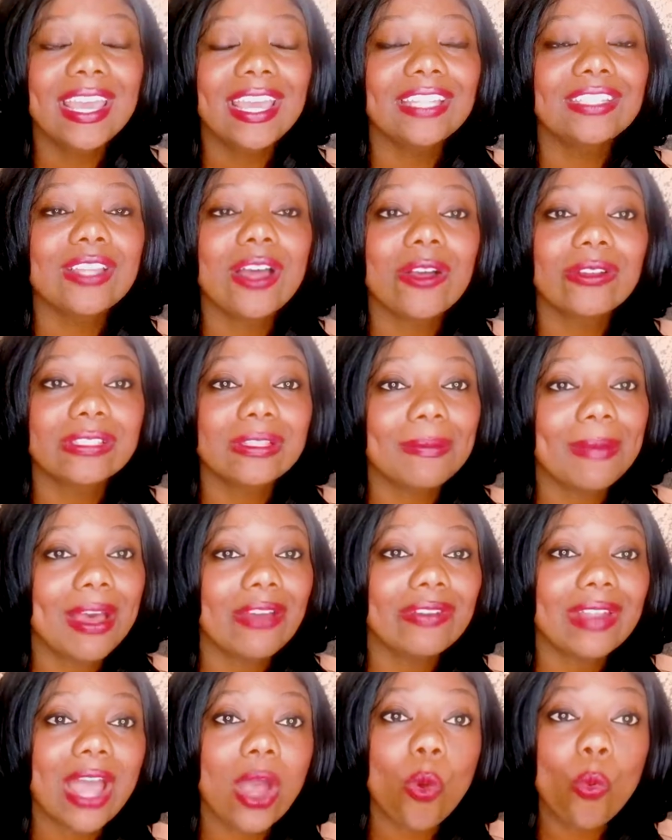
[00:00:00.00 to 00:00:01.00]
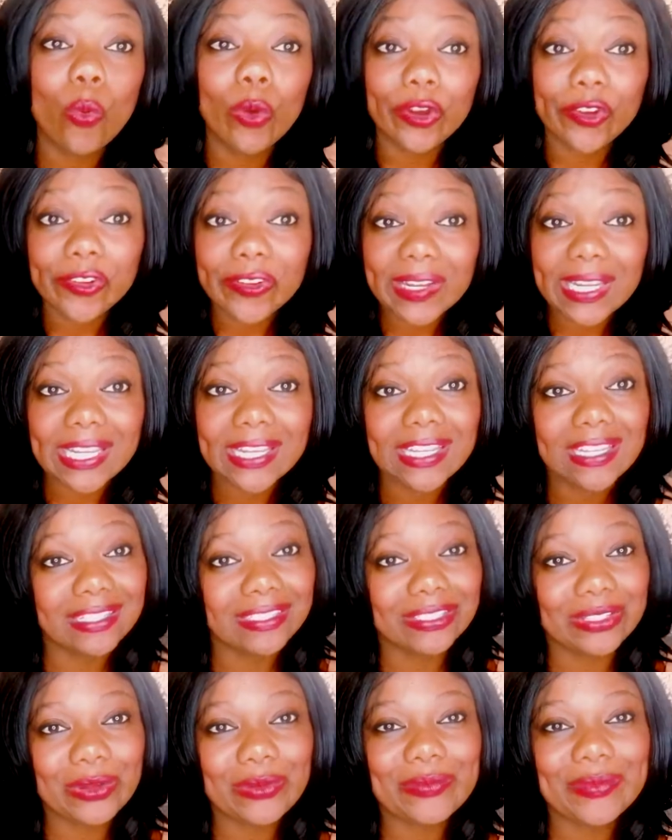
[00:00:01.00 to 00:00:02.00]
It talks about not worrying
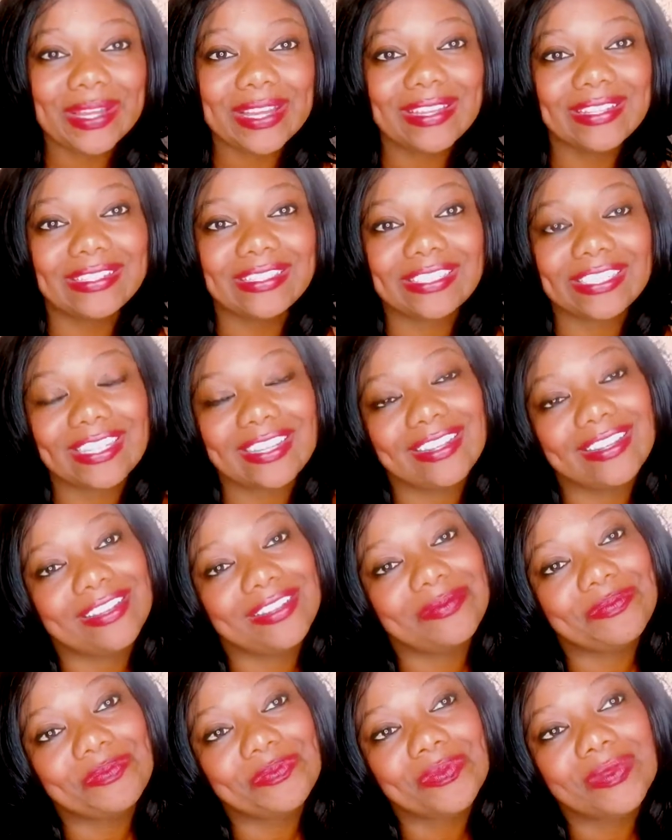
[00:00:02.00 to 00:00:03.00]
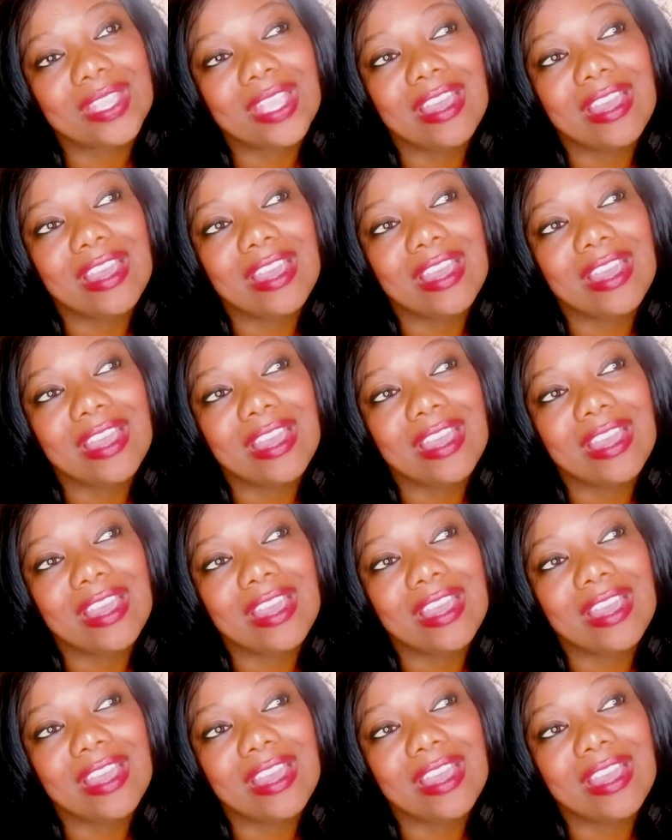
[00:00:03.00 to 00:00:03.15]
so much, and